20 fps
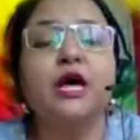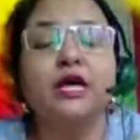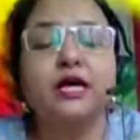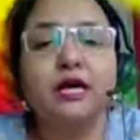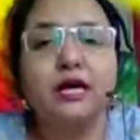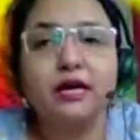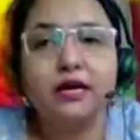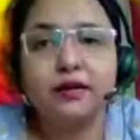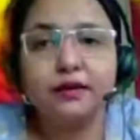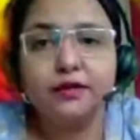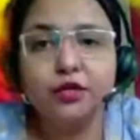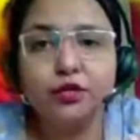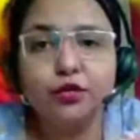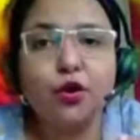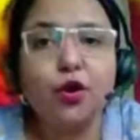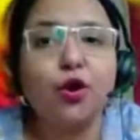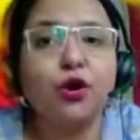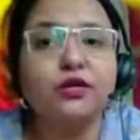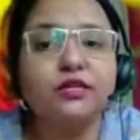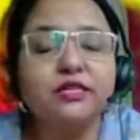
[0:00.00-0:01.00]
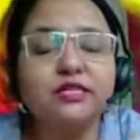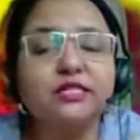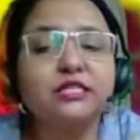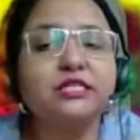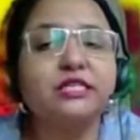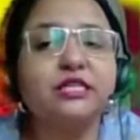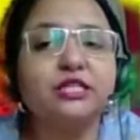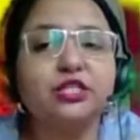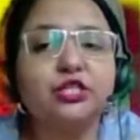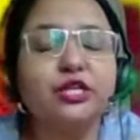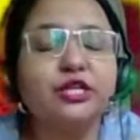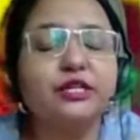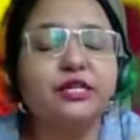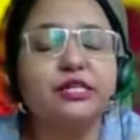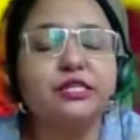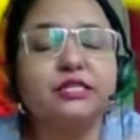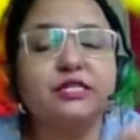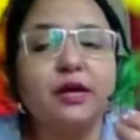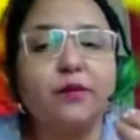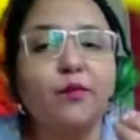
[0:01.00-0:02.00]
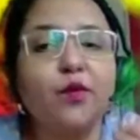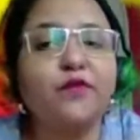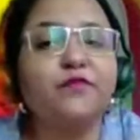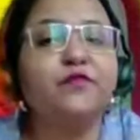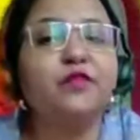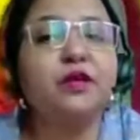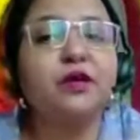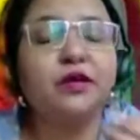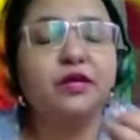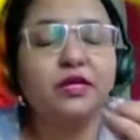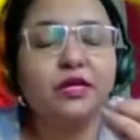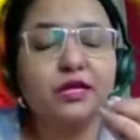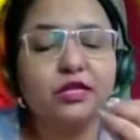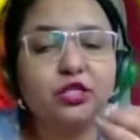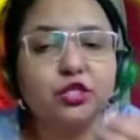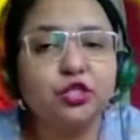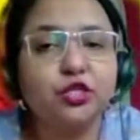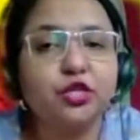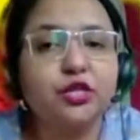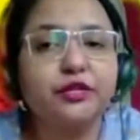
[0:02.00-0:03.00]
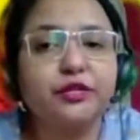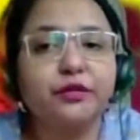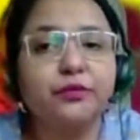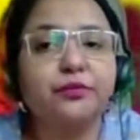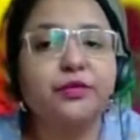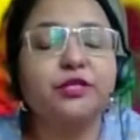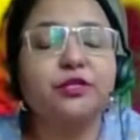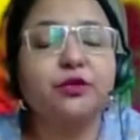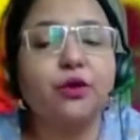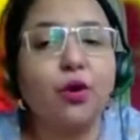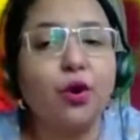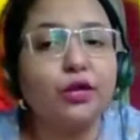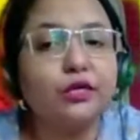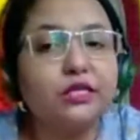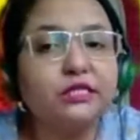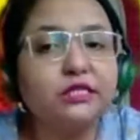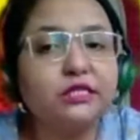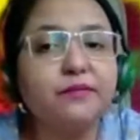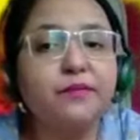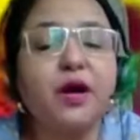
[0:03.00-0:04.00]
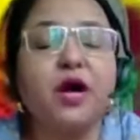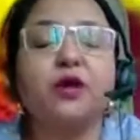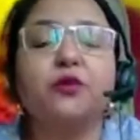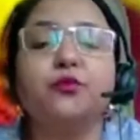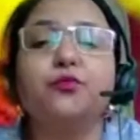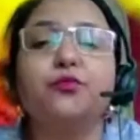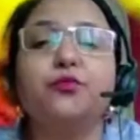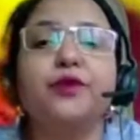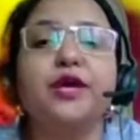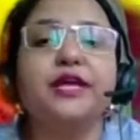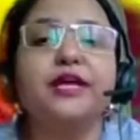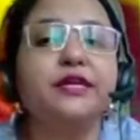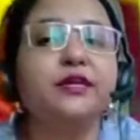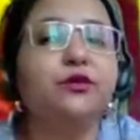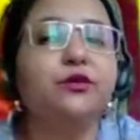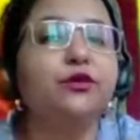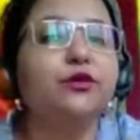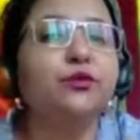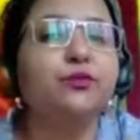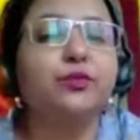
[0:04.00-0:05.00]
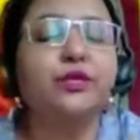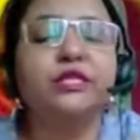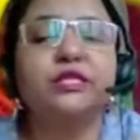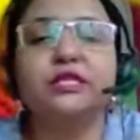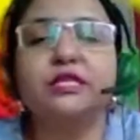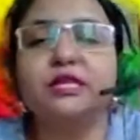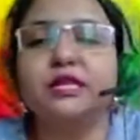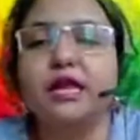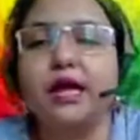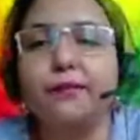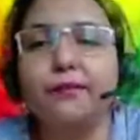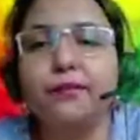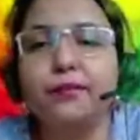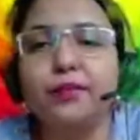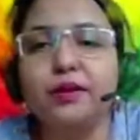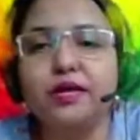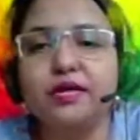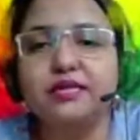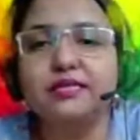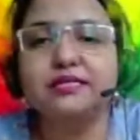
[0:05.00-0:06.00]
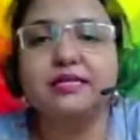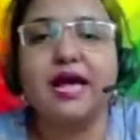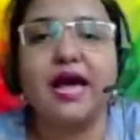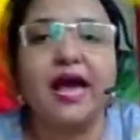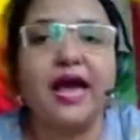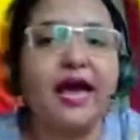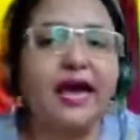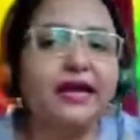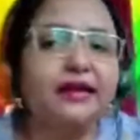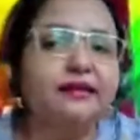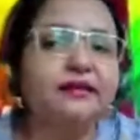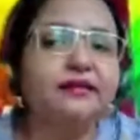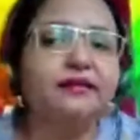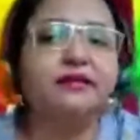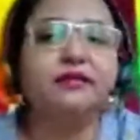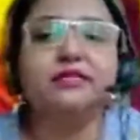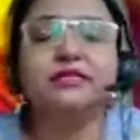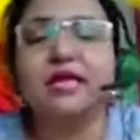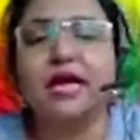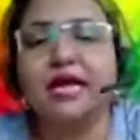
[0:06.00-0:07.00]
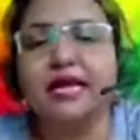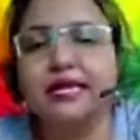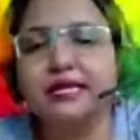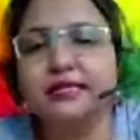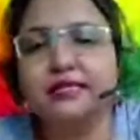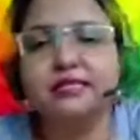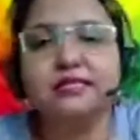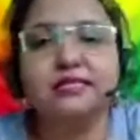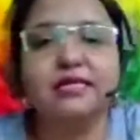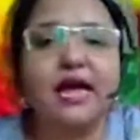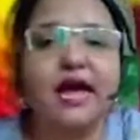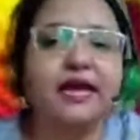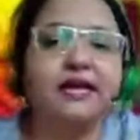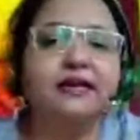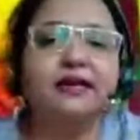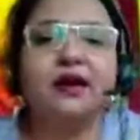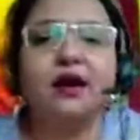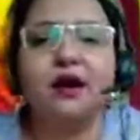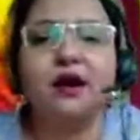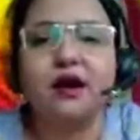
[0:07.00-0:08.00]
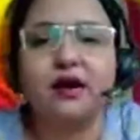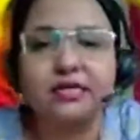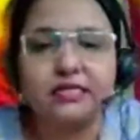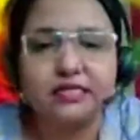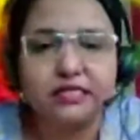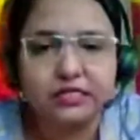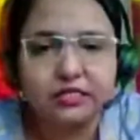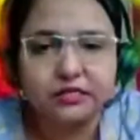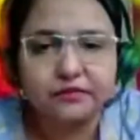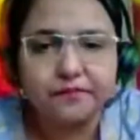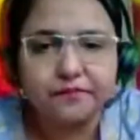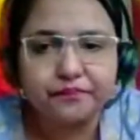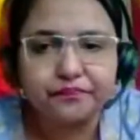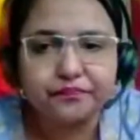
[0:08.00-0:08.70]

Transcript: autistic children, some of the children with autism are very good with numbers and science and arts,